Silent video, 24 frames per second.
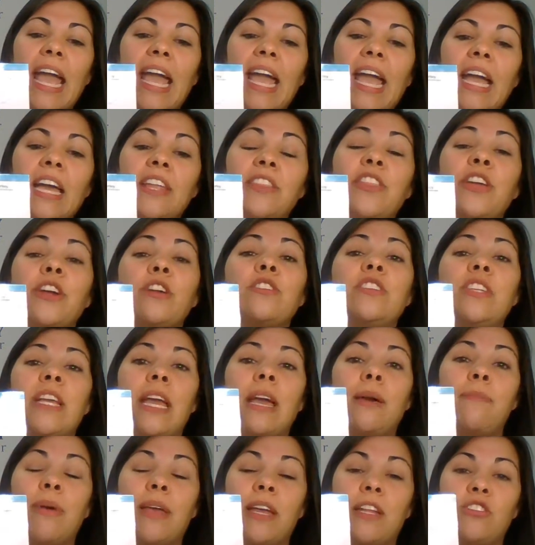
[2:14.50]
and they're
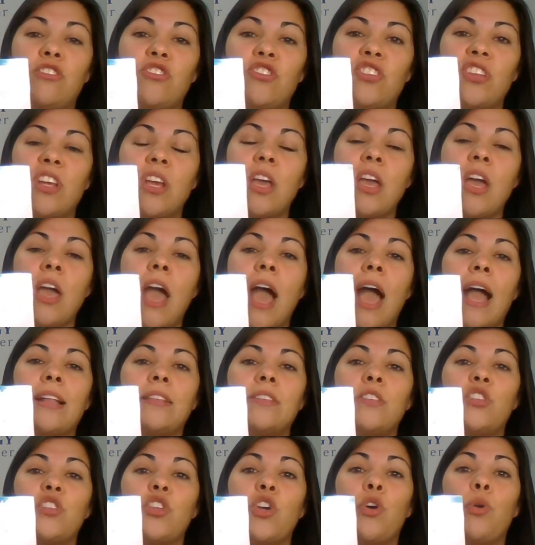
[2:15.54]
damaged.
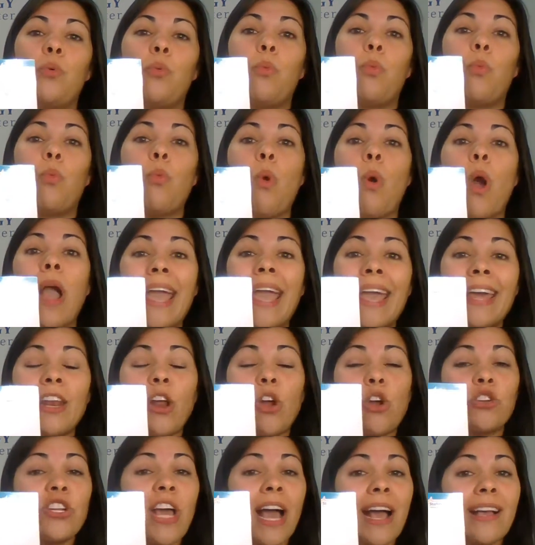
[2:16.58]
And so in
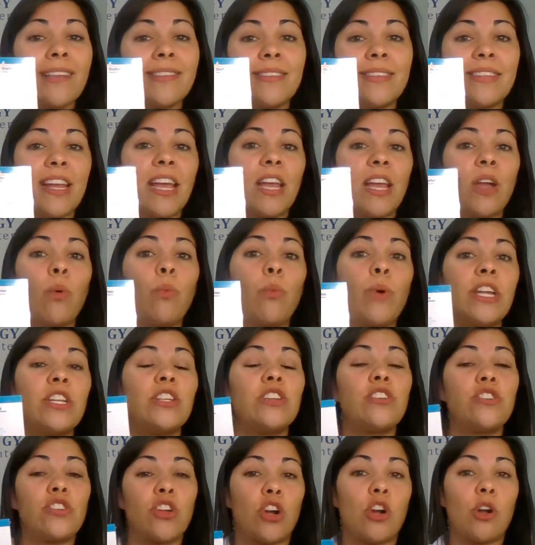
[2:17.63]
our testing, we
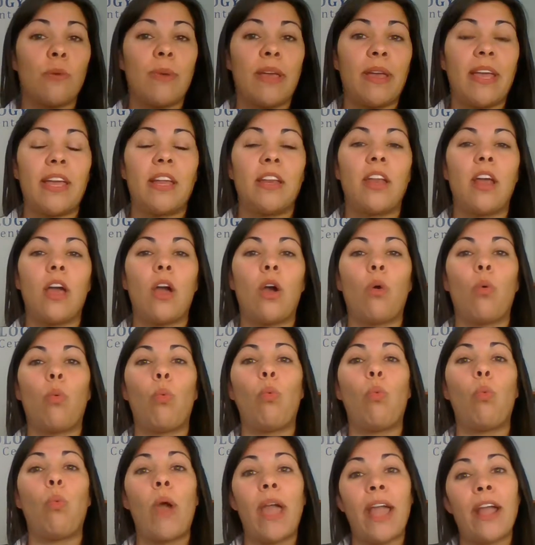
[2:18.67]
determine
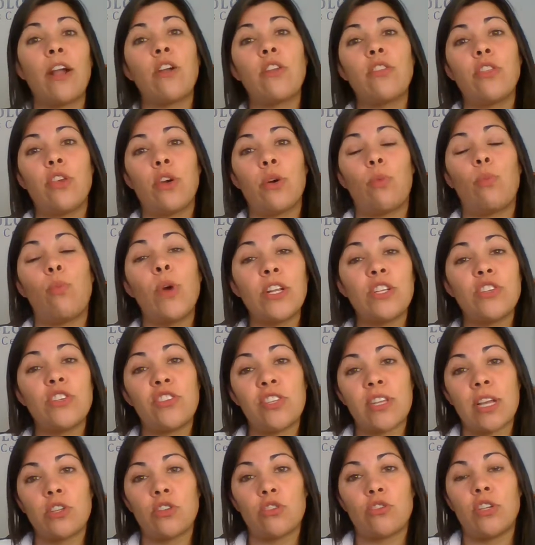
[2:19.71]
which
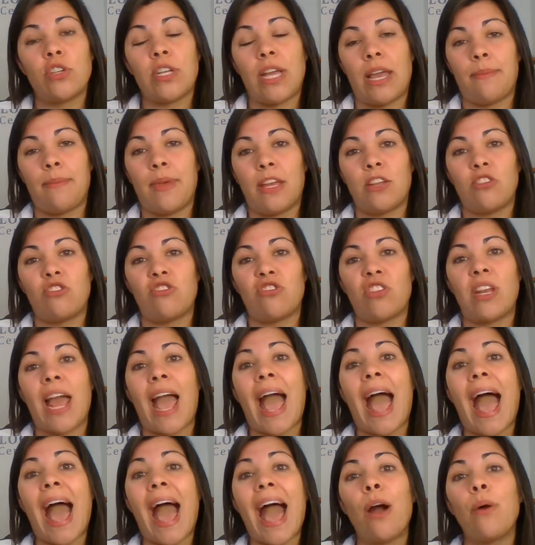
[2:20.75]
cells are damaged and
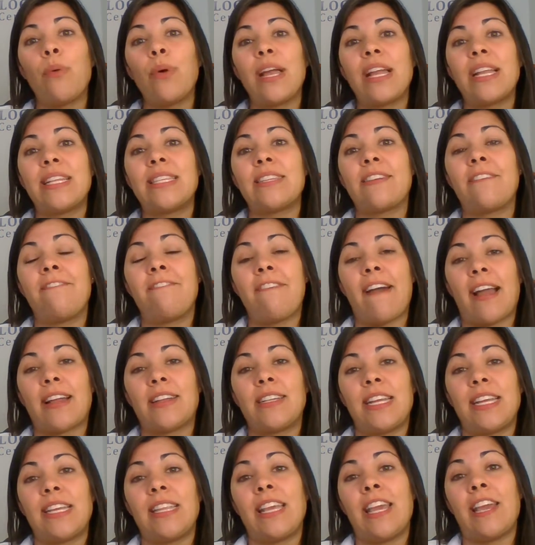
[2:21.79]
how it's
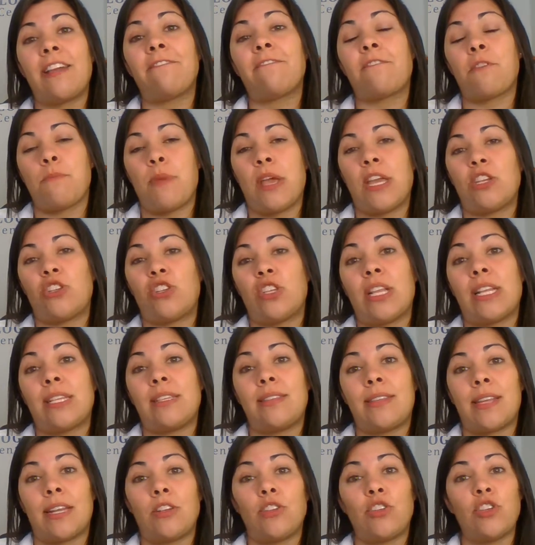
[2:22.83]
affecting the information
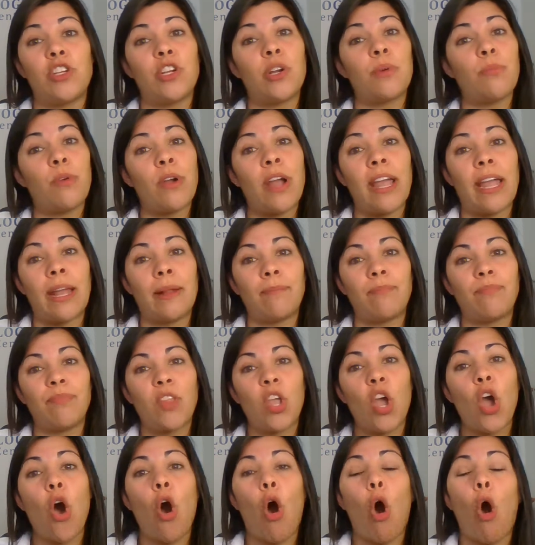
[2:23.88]
that's sent to your brain.
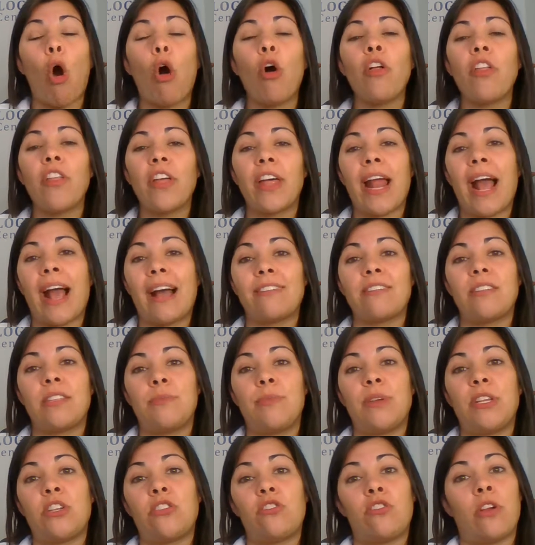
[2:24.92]
All of that has to
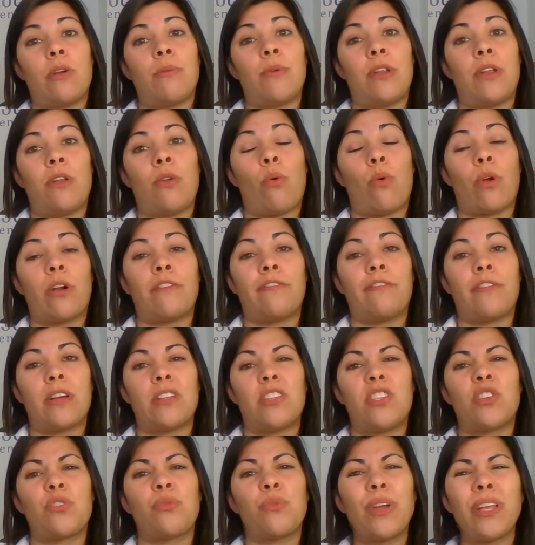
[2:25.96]
be determined in order for
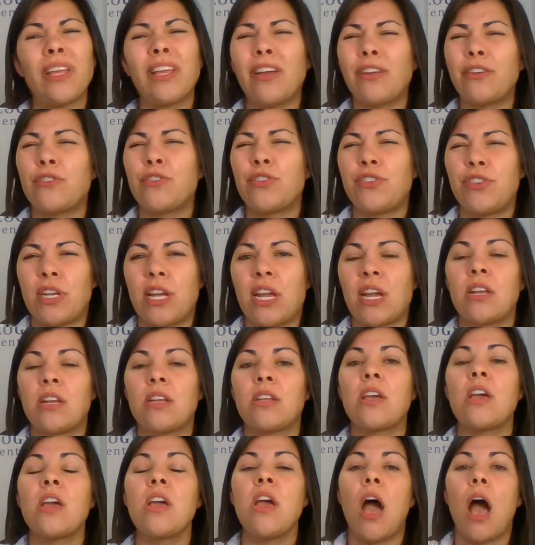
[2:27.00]
us to really understand
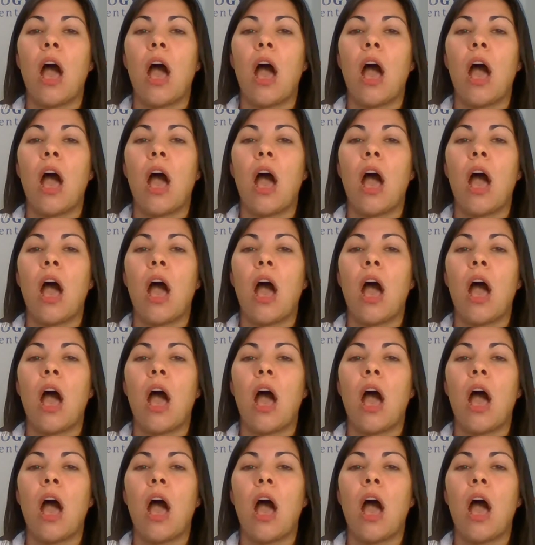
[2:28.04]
